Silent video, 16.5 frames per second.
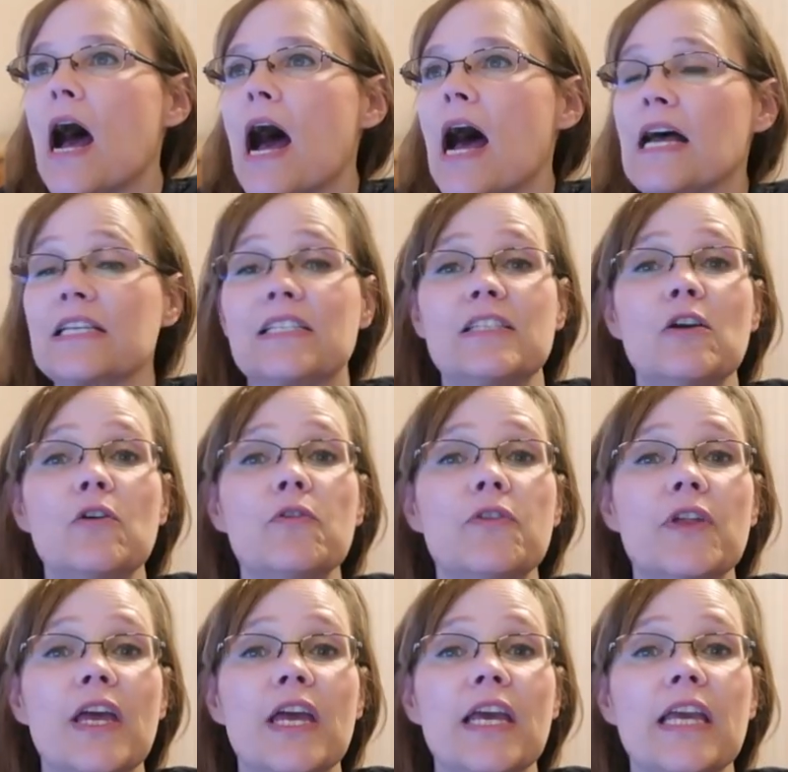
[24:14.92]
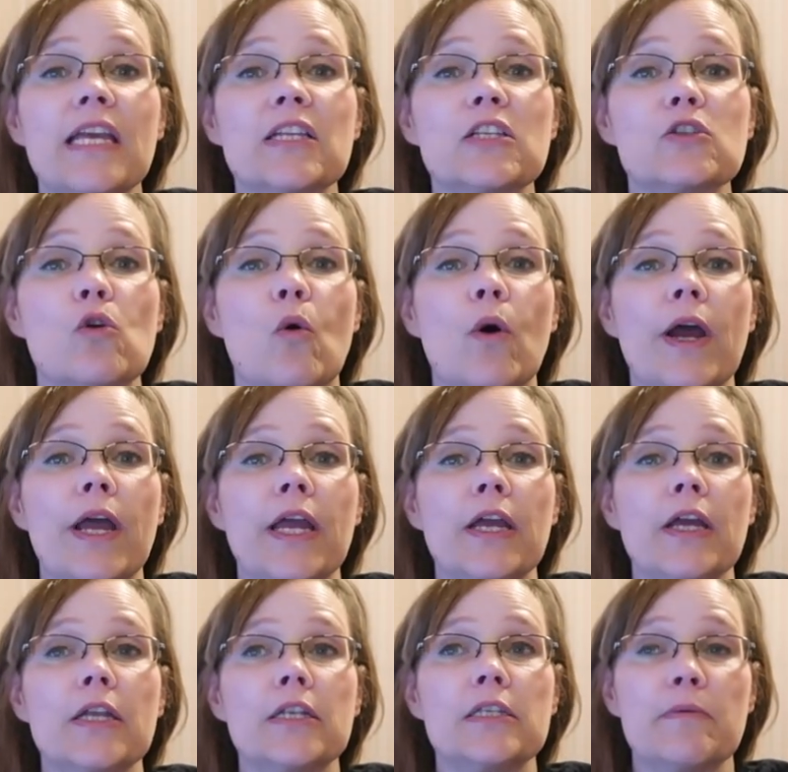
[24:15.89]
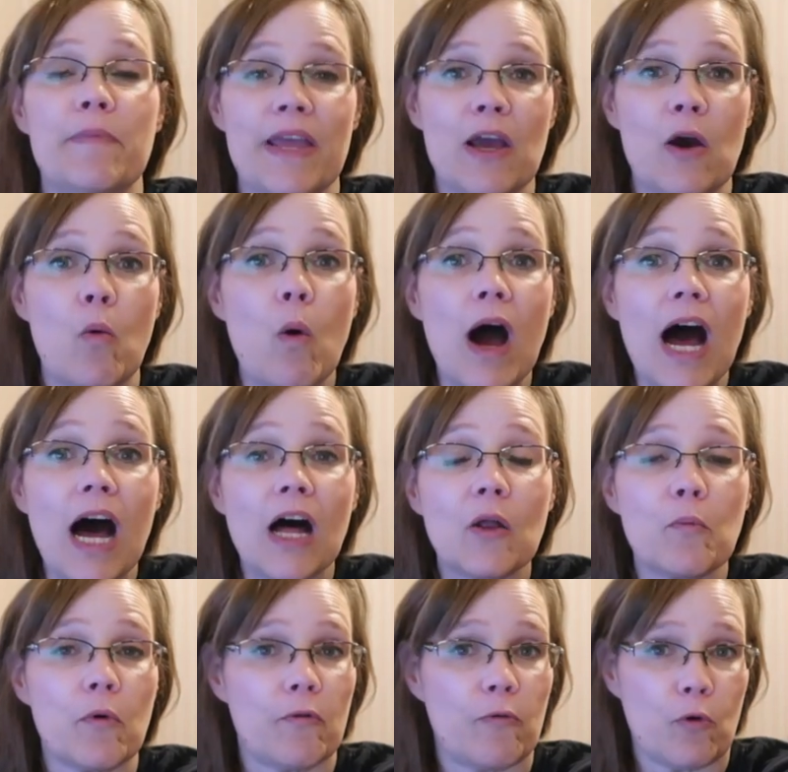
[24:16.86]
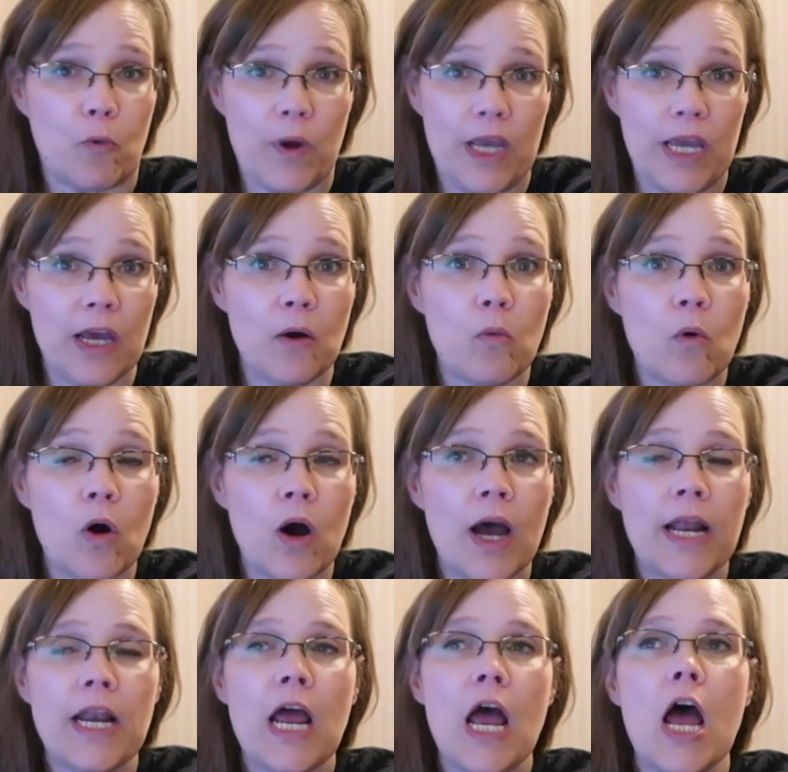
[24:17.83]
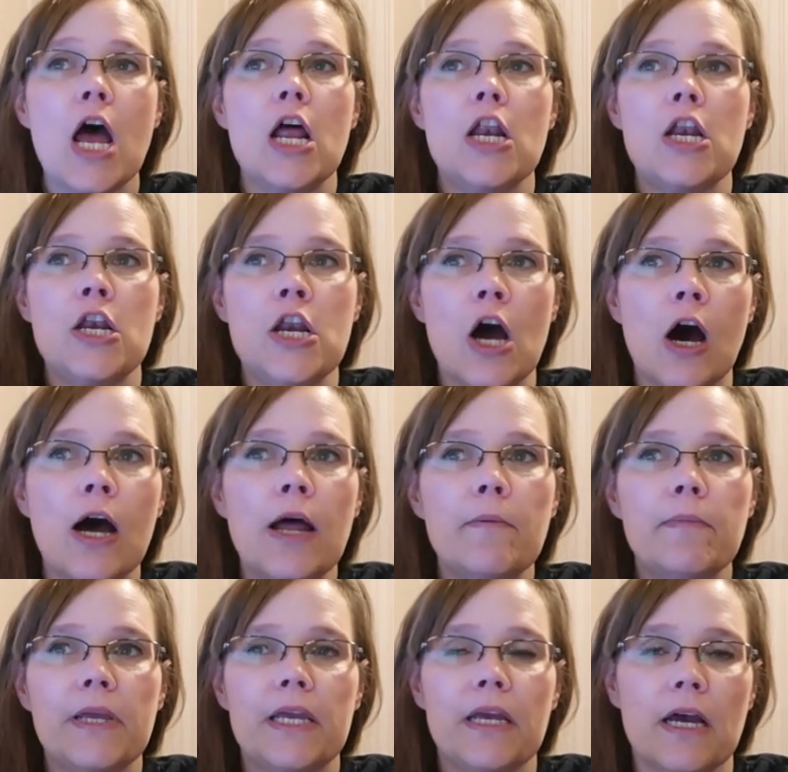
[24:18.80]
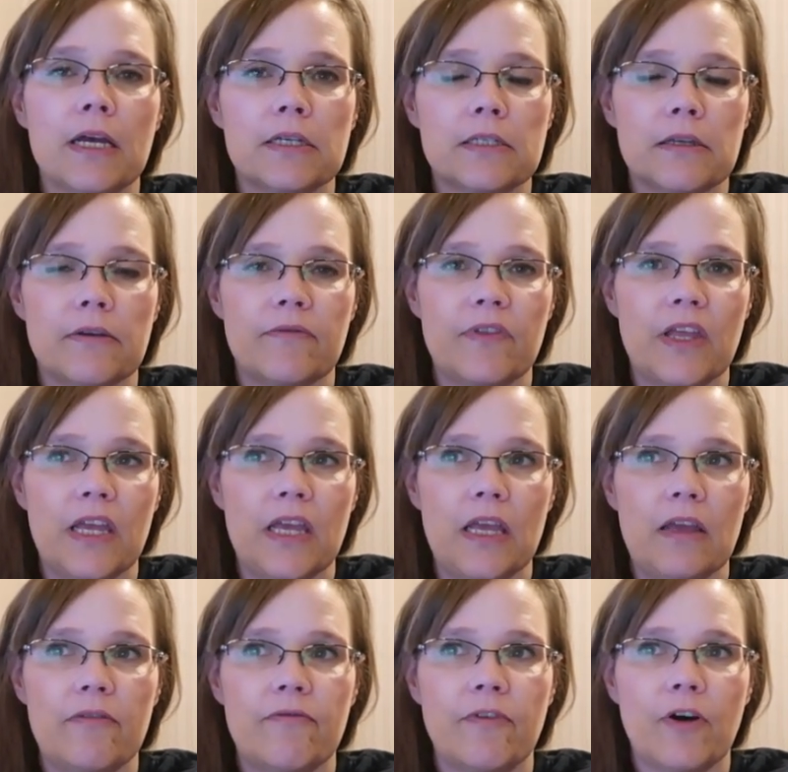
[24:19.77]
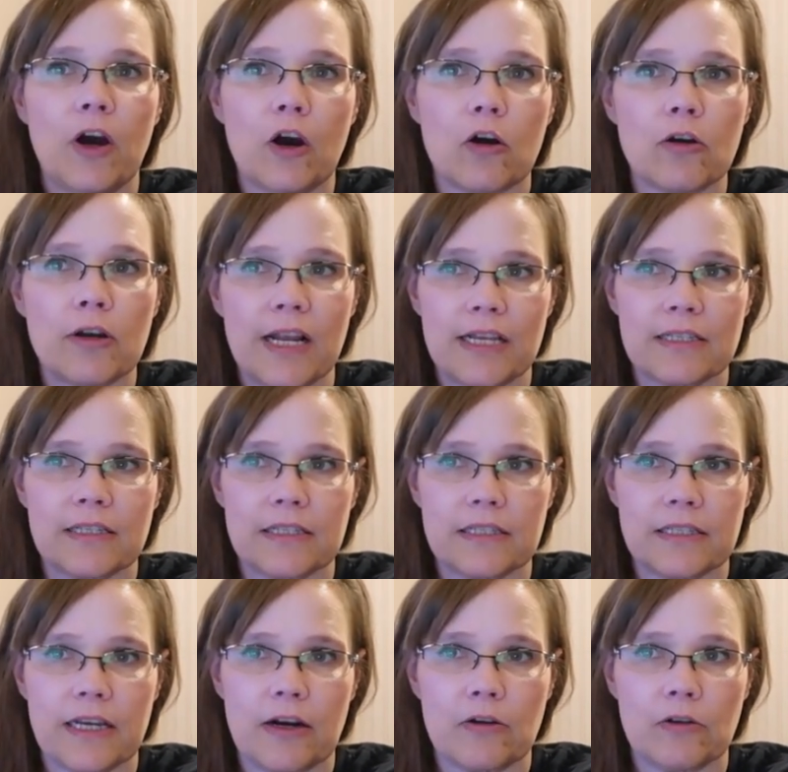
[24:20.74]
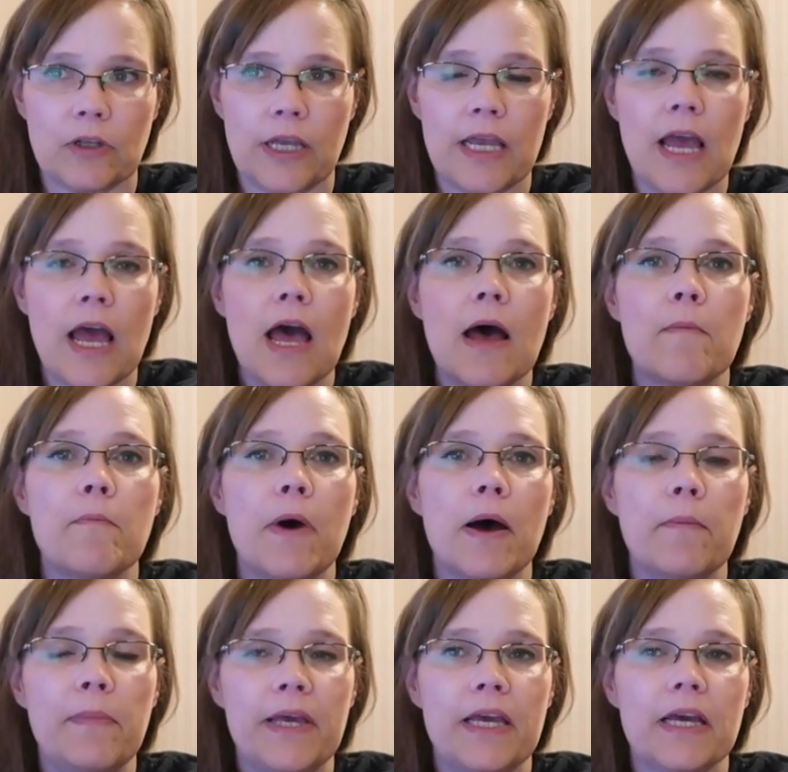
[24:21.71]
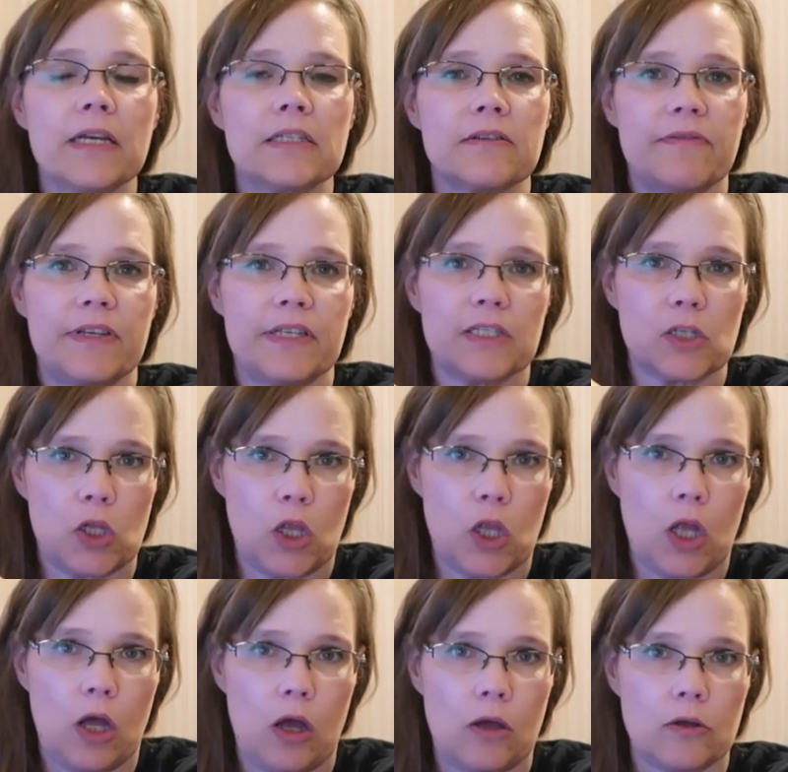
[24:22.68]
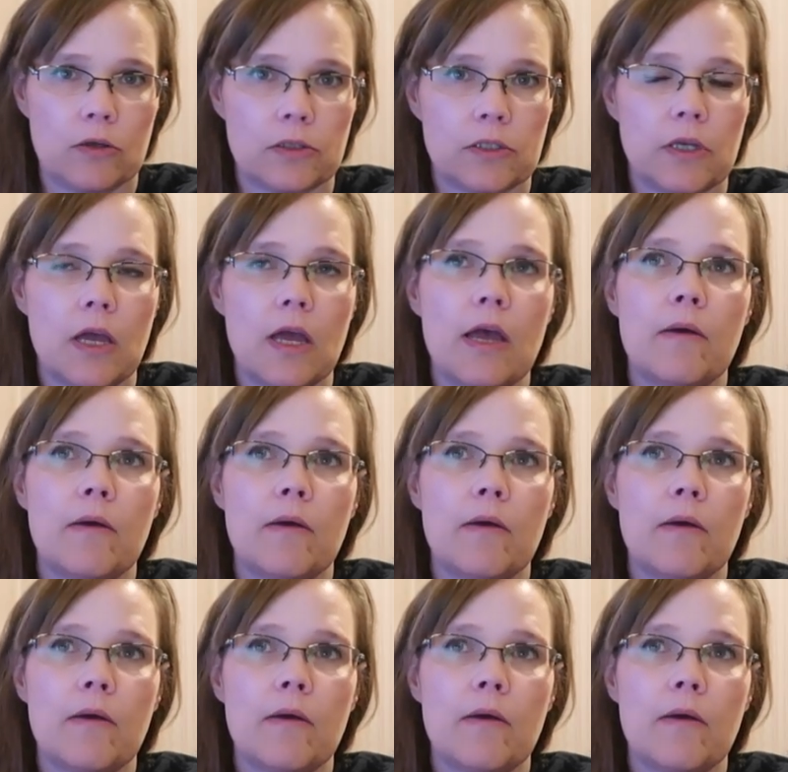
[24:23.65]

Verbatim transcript: I still think it's going to be a while before we get one, not because of the fur necessarily, but because of his claws.